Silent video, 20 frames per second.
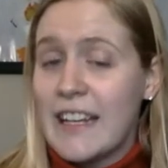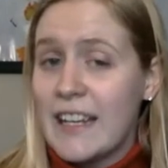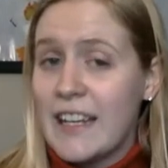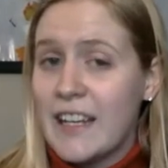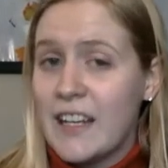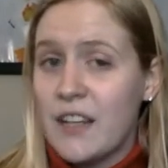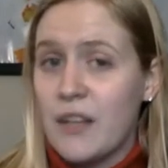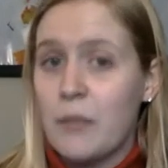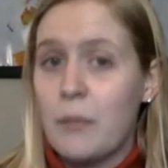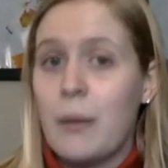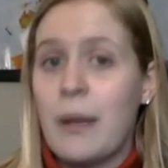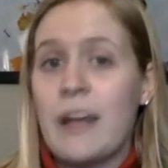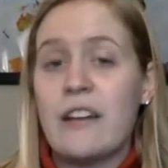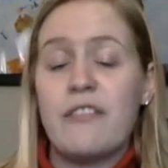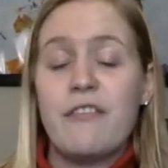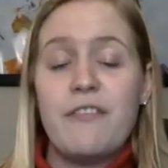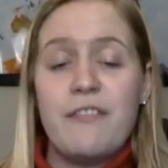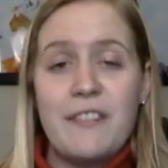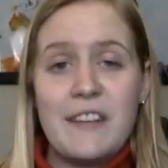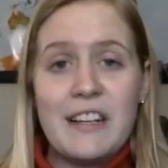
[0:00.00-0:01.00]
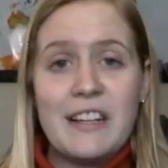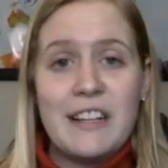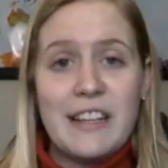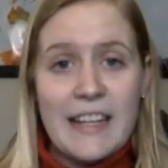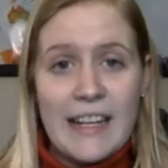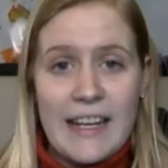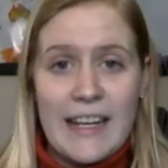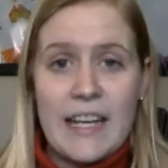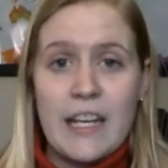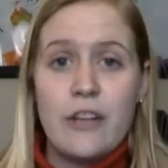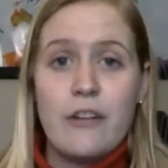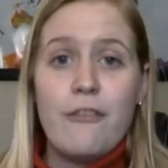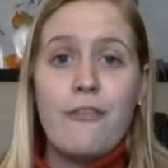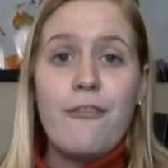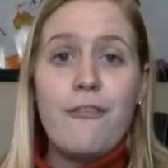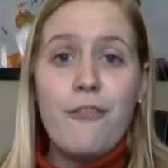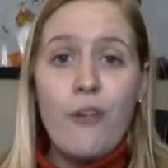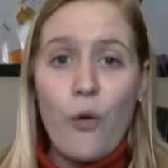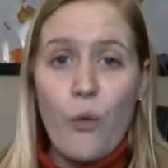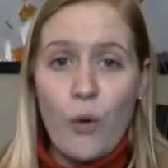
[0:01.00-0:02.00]
in, but fill in
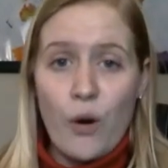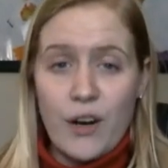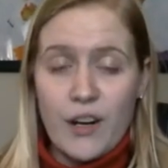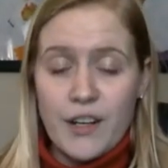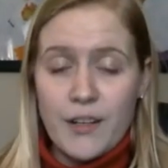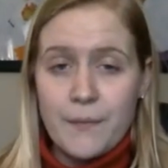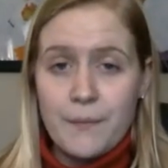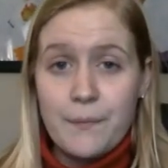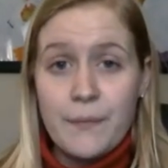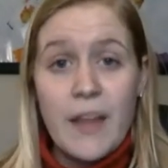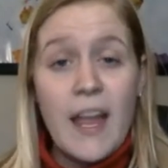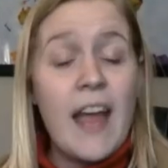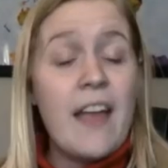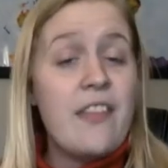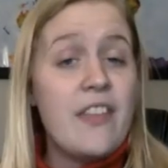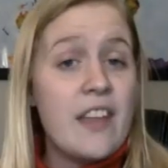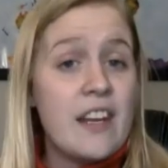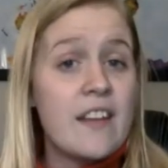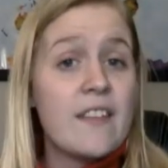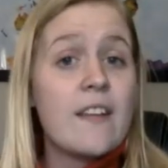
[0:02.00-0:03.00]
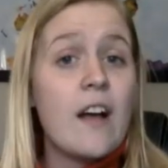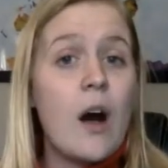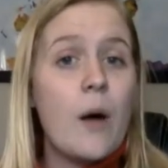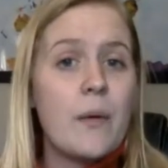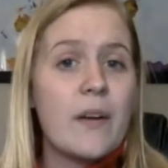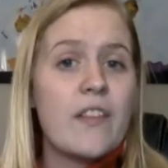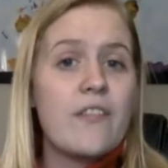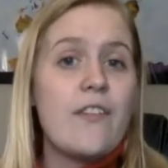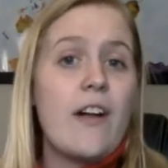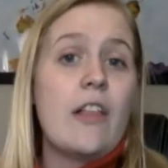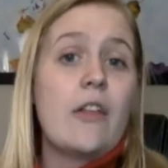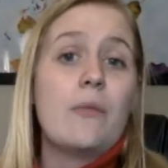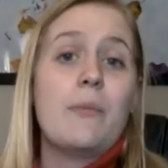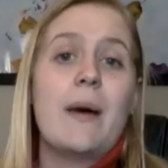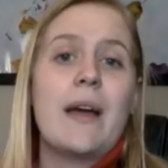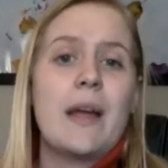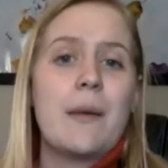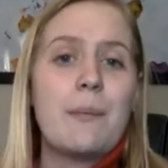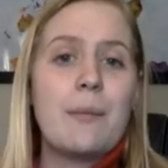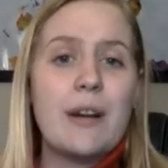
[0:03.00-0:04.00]
for, and then it's always followed
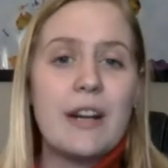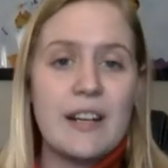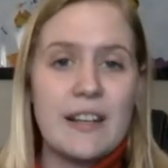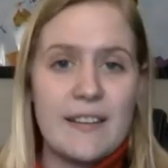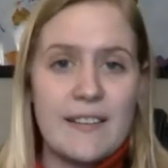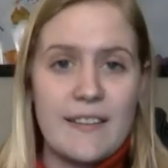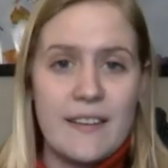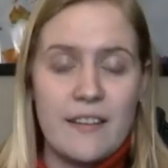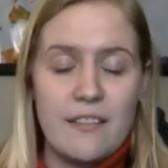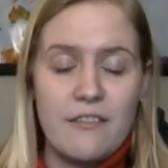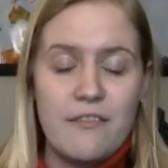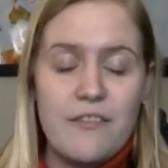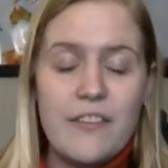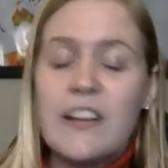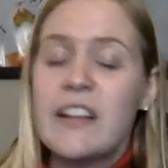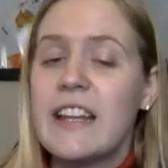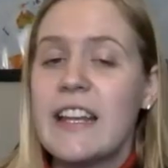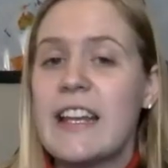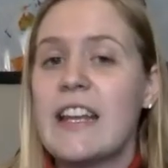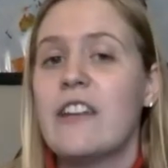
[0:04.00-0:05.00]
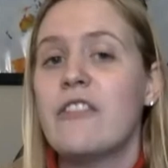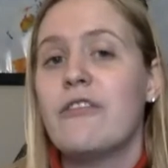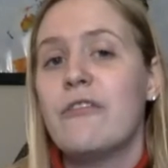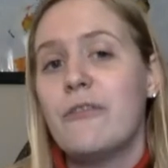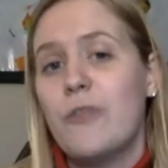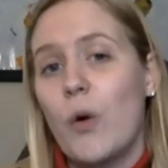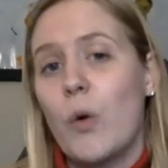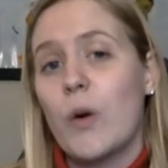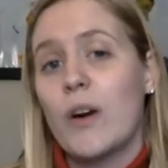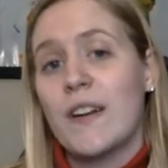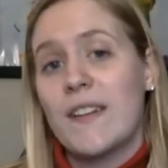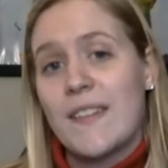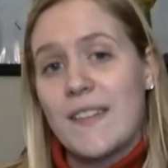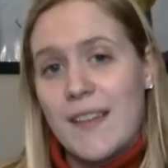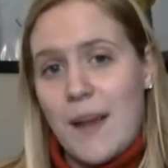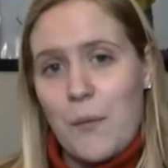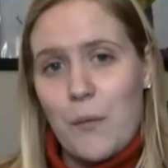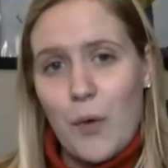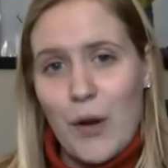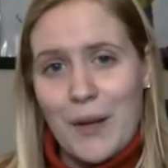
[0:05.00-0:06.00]
by a person. Fill in for
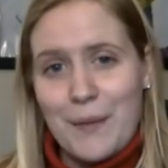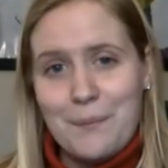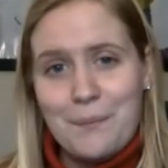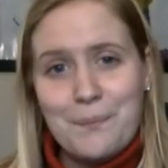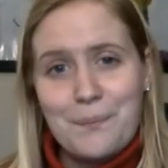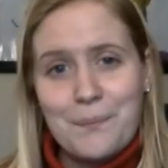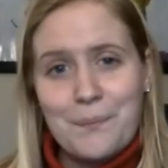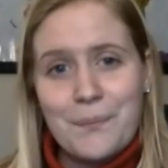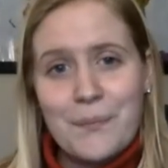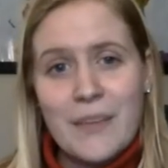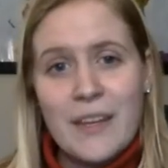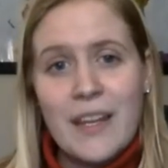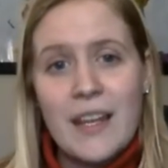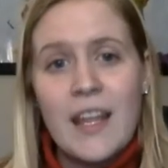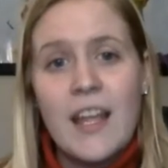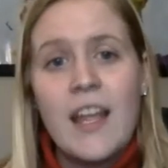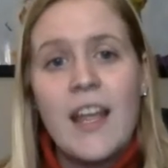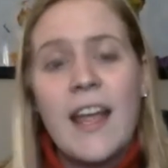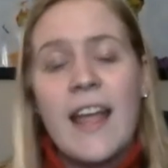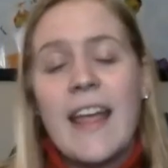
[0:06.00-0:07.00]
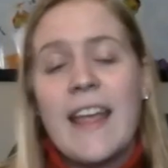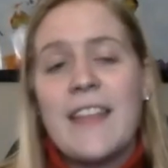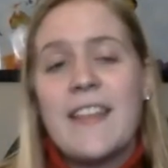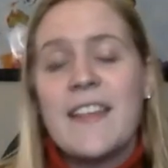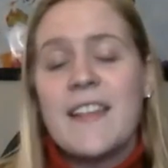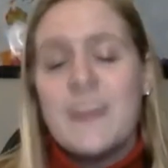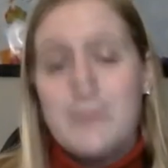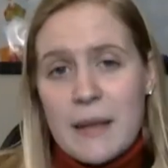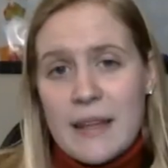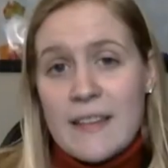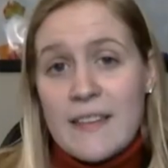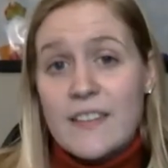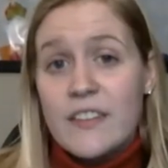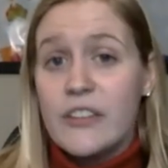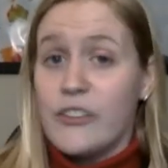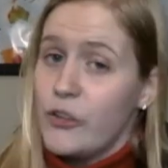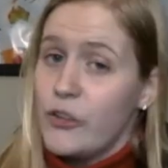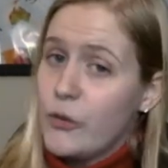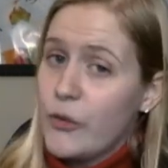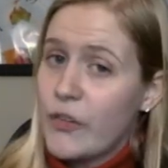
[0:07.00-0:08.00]
someone. This means
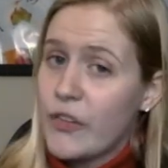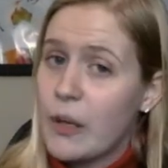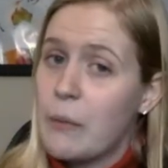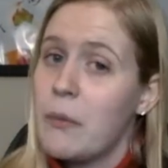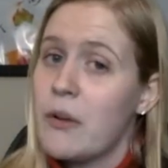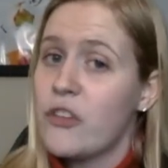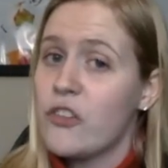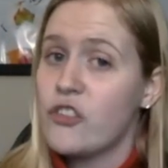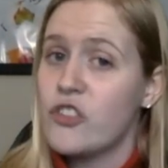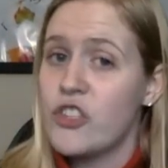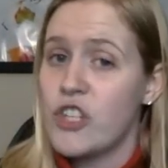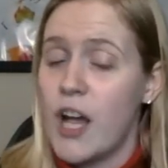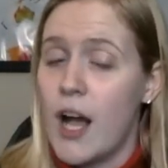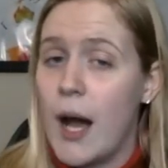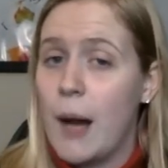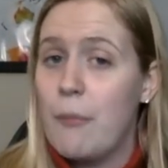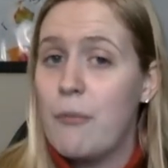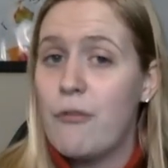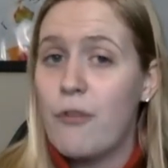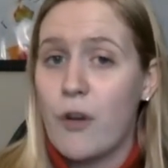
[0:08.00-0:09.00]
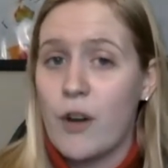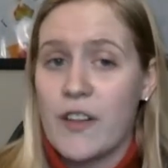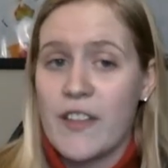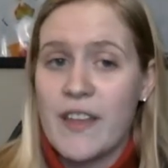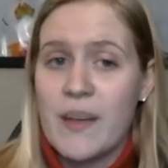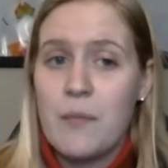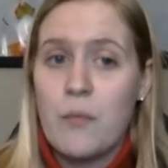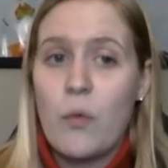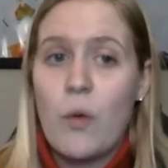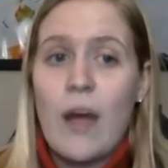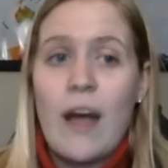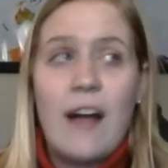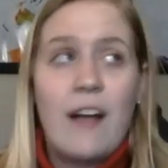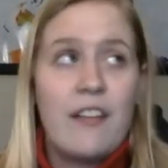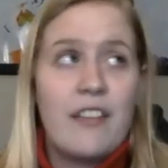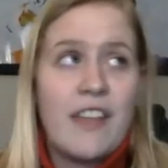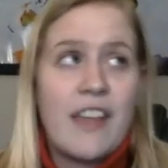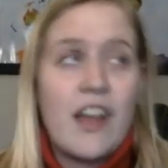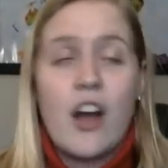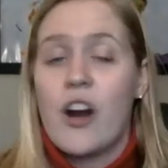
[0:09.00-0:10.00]
to do someone's job for them while
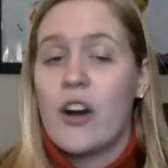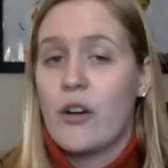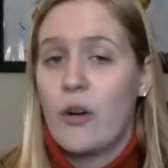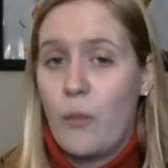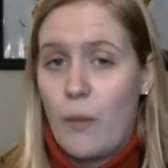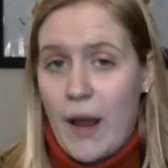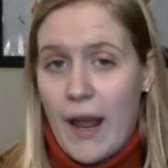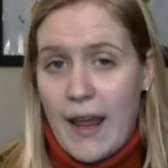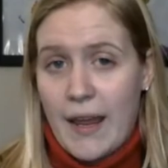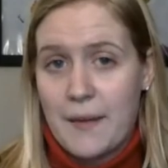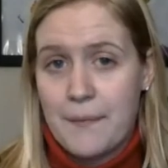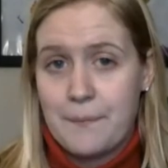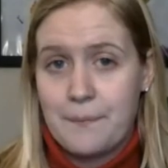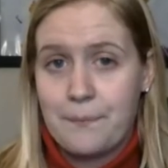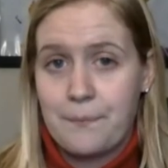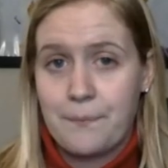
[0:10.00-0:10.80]
they are away.